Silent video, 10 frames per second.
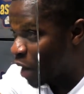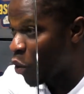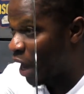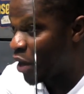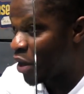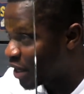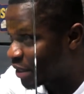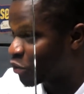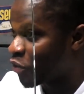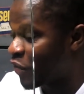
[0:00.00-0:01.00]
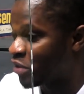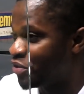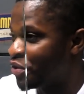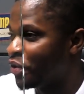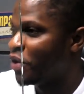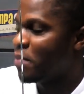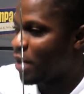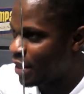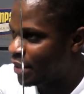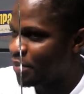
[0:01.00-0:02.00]
wo kai no sheto factory no.
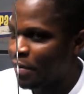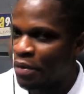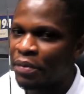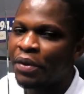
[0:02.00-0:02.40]
What dey tell me?